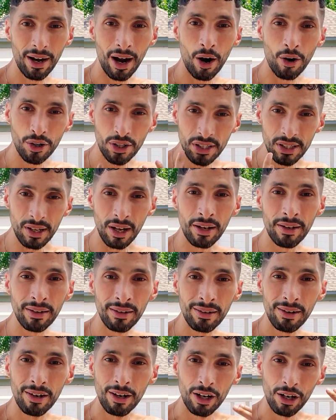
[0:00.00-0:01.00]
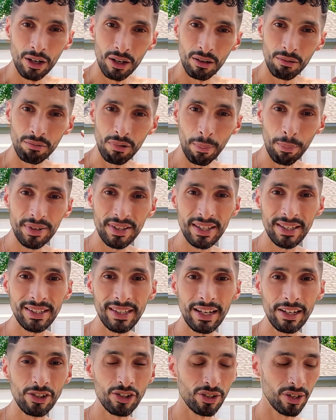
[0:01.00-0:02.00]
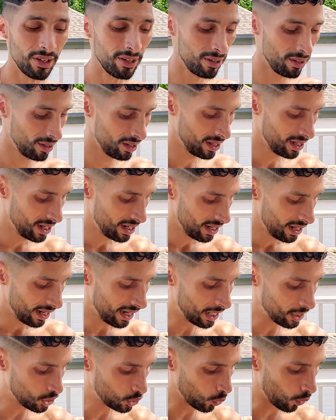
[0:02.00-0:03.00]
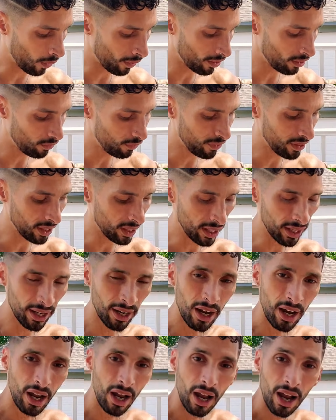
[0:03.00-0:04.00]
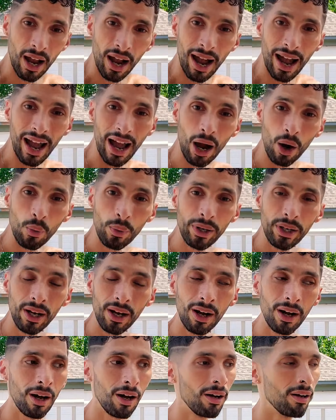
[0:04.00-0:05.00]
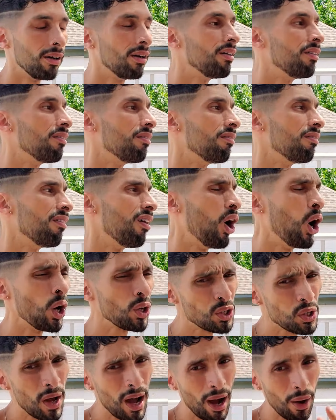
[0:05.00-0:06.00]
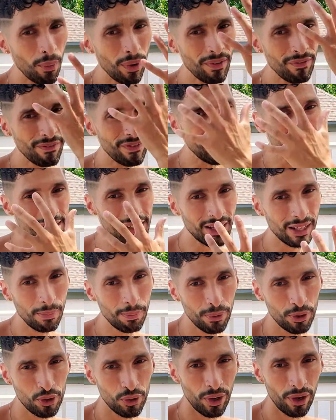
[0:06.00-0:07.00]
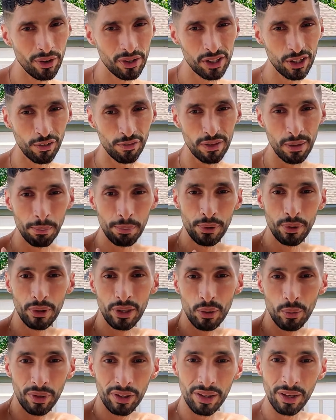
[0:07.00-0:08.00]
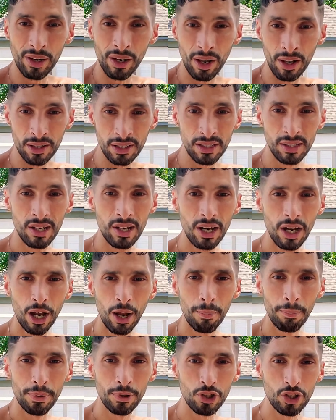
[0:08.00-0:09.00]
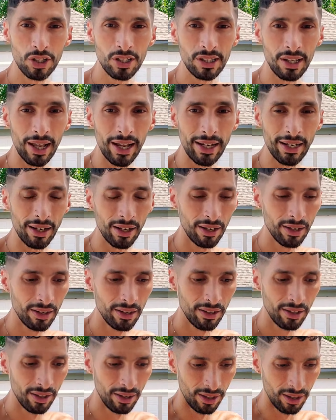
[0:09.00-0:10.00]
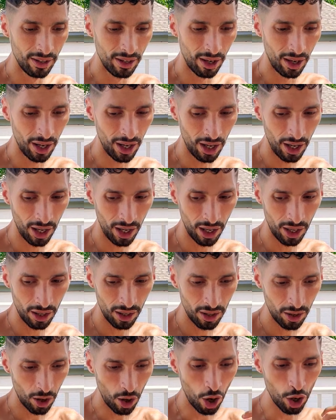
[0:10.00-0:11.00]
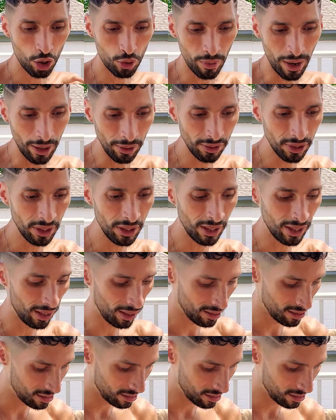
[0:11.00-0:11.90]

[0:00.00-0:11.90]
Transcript: Our sun representation, and Taurus being how we, also how we physically portray ourselves, the beauty within us, but just like our groundedness.